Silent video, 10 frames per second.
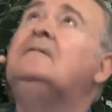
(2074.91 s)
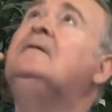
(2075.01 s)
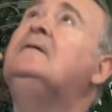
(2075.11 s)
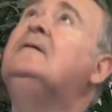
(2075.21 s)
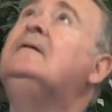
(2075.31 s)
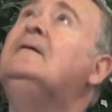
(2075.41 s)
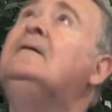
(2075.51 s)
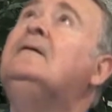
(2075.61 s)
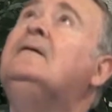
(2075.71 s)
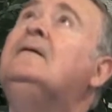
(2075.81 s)

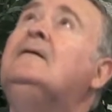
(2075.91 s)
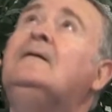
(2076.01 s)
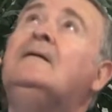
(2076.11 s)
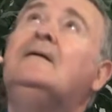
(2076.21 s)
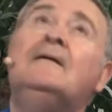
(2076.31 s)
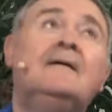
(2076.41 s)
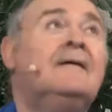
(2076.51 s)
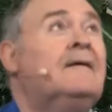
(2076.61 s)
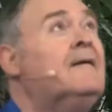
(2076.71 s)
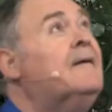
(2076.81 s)
Nothing is said.